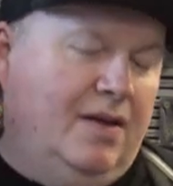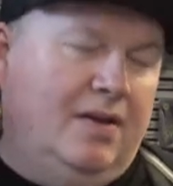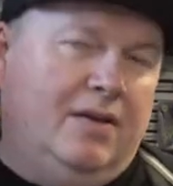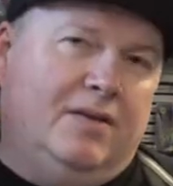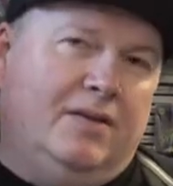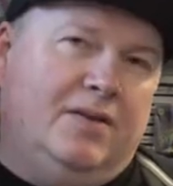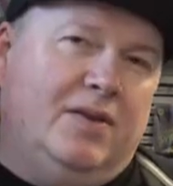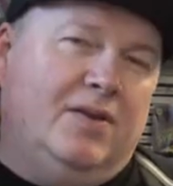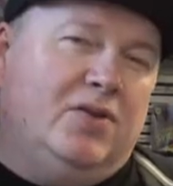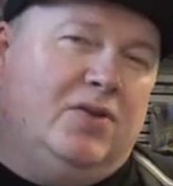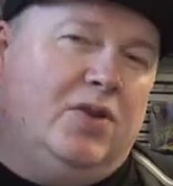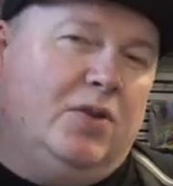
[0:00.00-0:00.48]

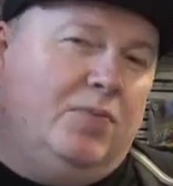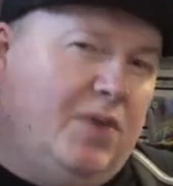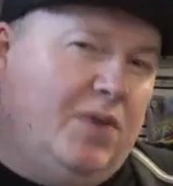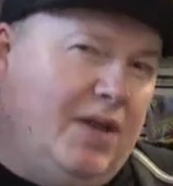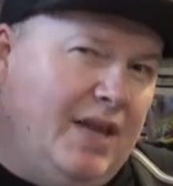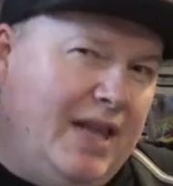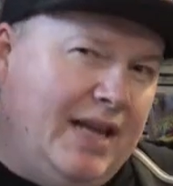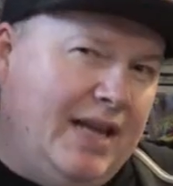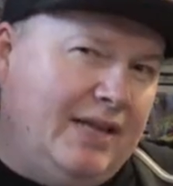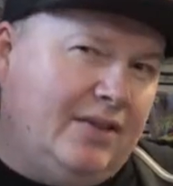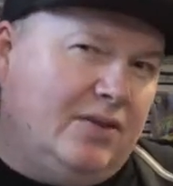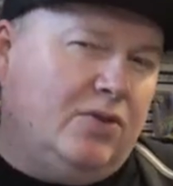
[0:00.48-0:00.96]
Is it
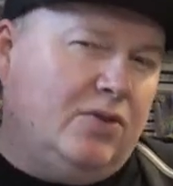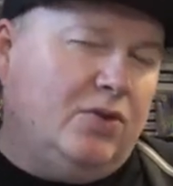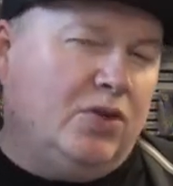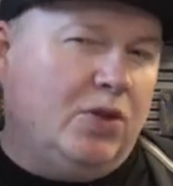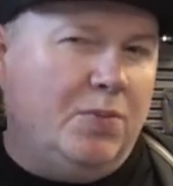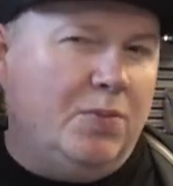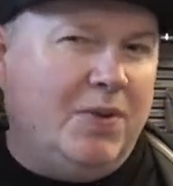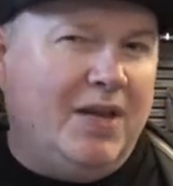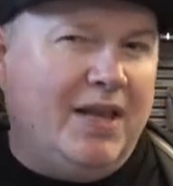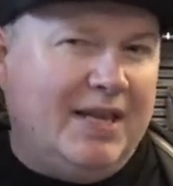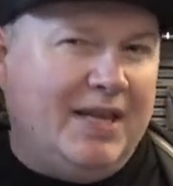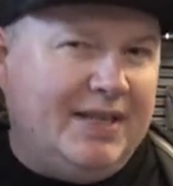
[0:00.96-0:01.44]
Super Lest or
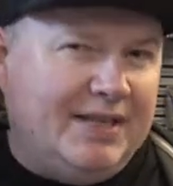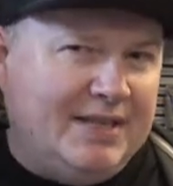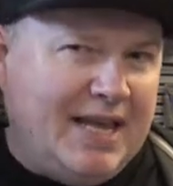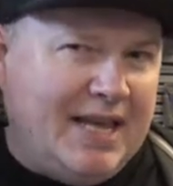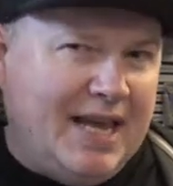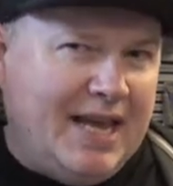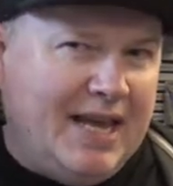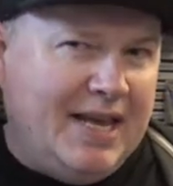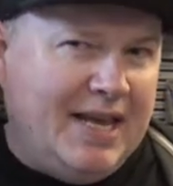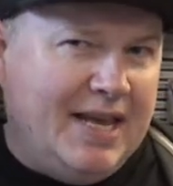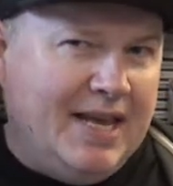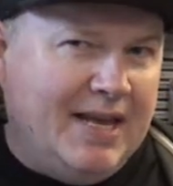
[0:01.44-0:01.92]
Super Lest
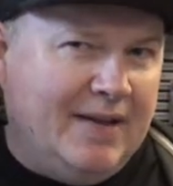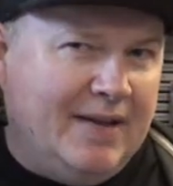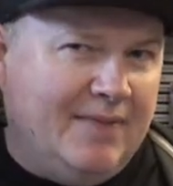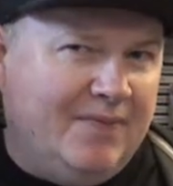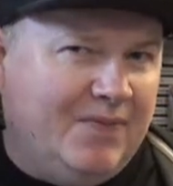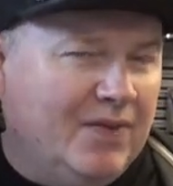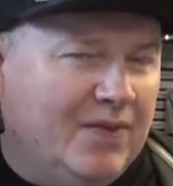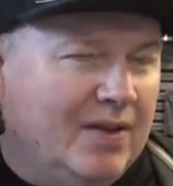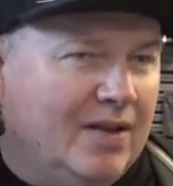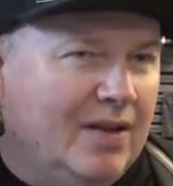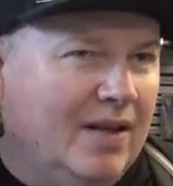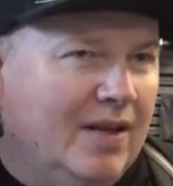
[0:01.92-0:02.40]
A?
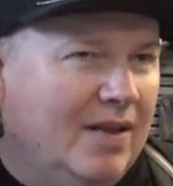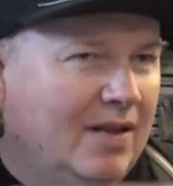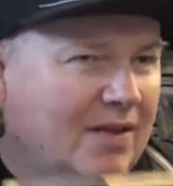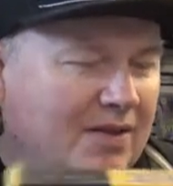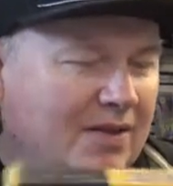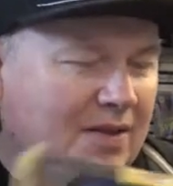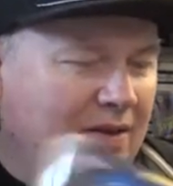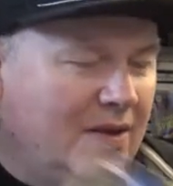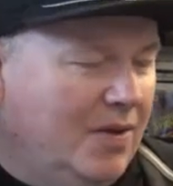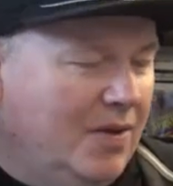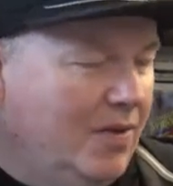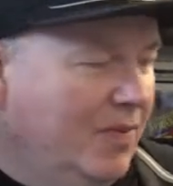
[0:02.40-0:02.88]
I
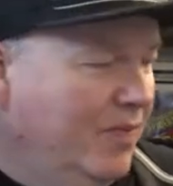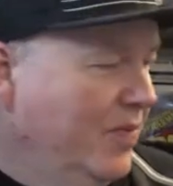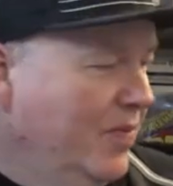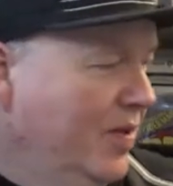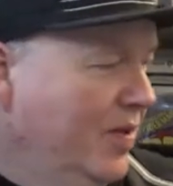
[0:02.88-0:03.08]
don't know.